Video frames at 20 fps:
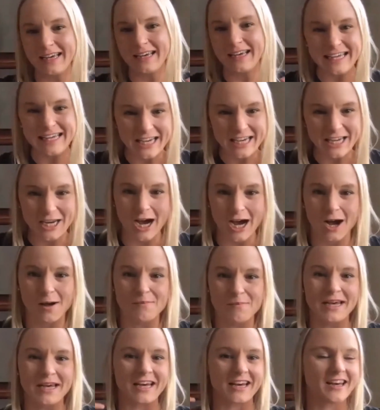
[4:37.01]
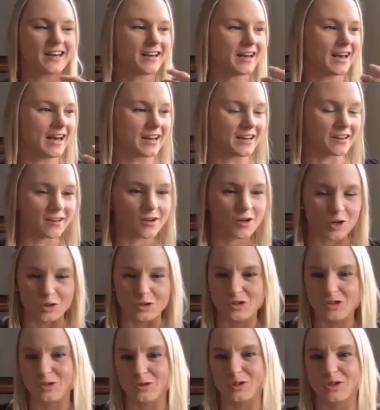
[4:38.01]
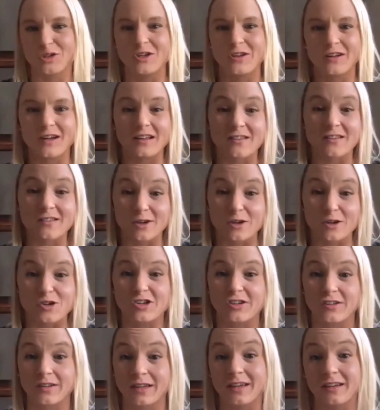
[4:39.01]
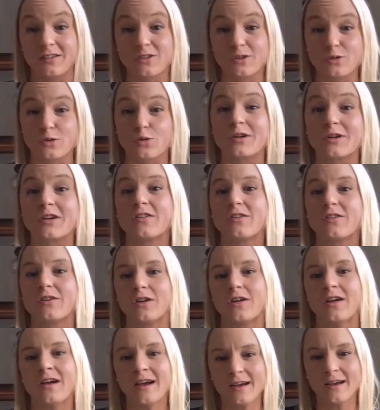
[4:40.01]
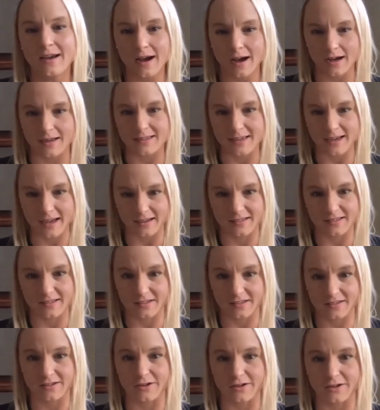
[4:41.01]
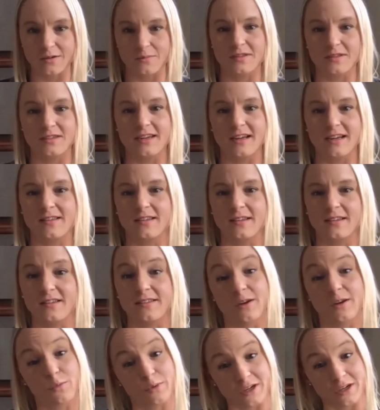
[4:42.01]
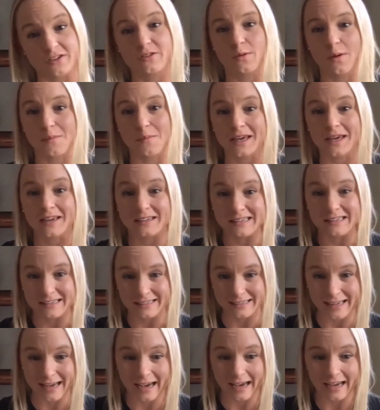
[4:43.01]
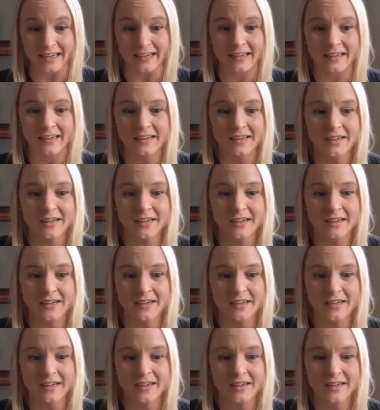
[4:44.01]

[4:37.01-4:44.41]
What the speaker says: economic and cultural and social and historical contexts and circumstances that we are swimming in today,